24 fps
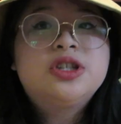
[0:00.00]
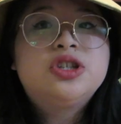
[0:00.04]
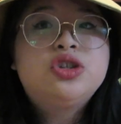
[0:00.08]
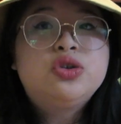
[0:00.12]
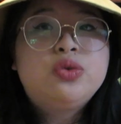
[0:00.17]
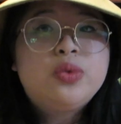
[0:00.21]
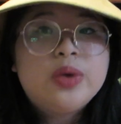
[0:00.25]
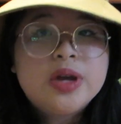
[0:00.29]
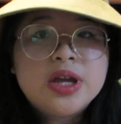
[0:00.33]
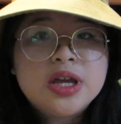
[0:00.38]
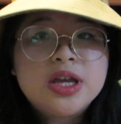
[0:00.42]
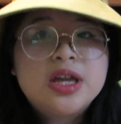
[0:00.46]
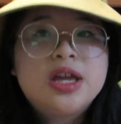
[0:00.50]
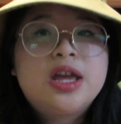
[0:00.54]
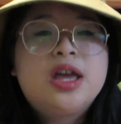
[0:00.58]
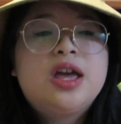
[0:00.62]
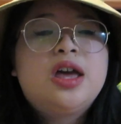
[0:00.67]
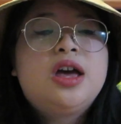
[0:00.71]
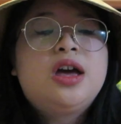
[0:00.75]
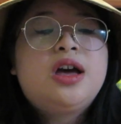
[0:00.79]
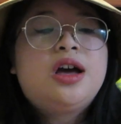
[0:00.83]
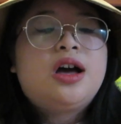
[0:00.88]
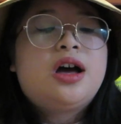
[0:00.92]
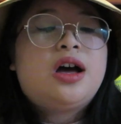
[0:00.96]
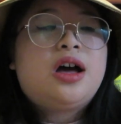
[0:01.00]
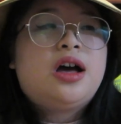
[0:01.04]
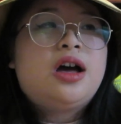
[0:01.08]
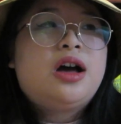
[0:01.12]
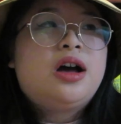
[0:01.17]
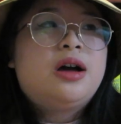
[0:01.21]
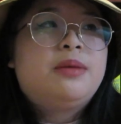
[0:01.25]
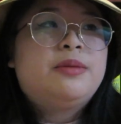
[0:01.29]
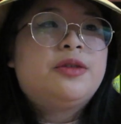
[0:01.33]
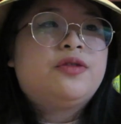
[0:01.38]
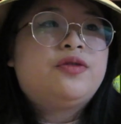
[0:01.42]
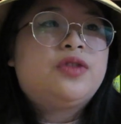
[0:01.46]
to it,
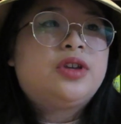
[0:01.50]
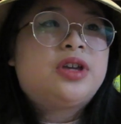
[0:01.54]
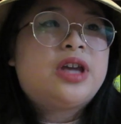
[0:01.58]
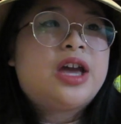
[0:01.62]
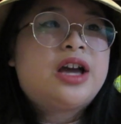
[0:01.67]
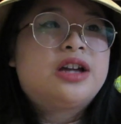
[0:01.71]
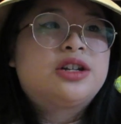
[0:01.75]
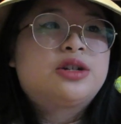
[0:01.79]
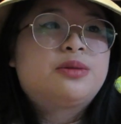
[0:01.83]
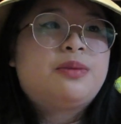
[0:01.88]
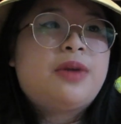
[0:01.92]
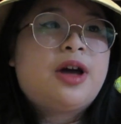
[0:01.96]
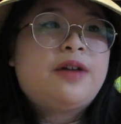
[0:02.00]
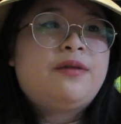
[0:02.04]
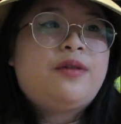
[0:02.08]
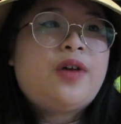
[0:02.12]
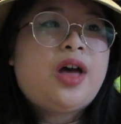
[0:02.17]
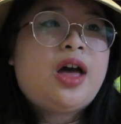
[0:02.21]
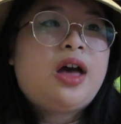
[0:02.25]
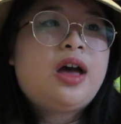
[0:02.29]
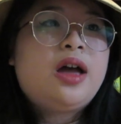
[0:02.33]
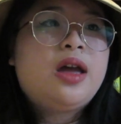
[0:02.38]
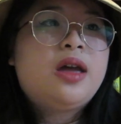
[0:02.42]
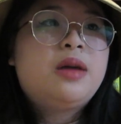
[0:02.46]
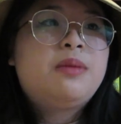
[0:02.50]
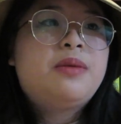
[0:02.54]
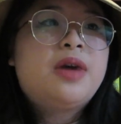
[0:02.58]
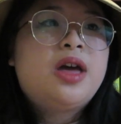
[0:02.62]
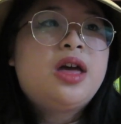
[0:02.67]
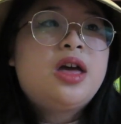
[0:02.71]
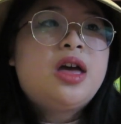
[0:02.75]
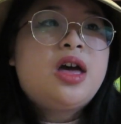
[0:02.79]
um, if you catch my vibe.